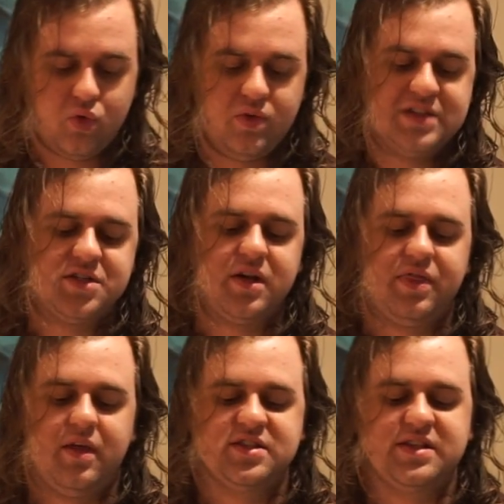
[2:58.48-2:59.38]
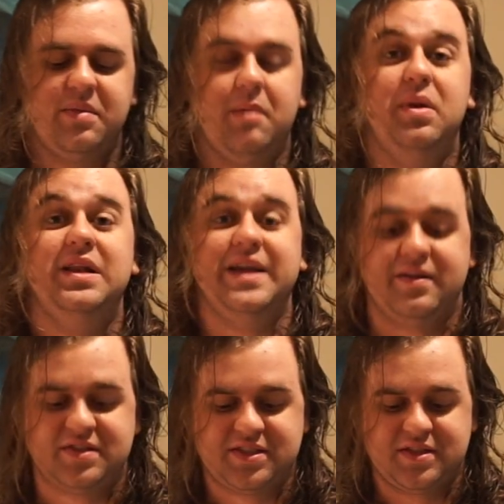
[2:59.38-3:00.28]
let's look at some of the
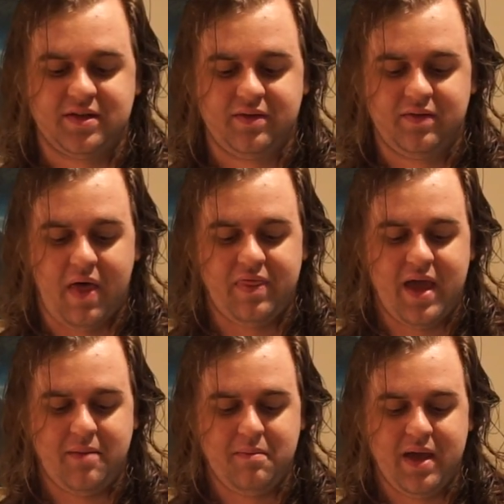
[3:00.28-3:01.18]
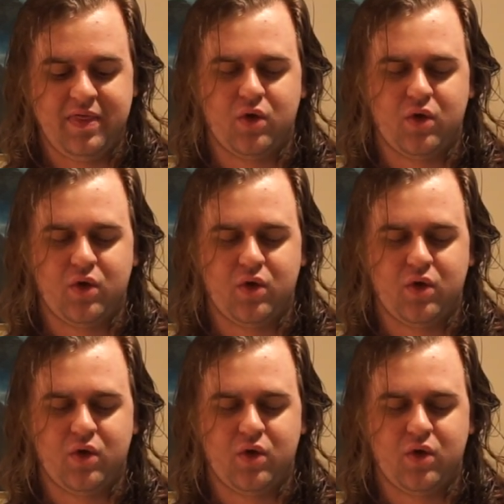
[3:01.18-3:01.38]
beliefs that made the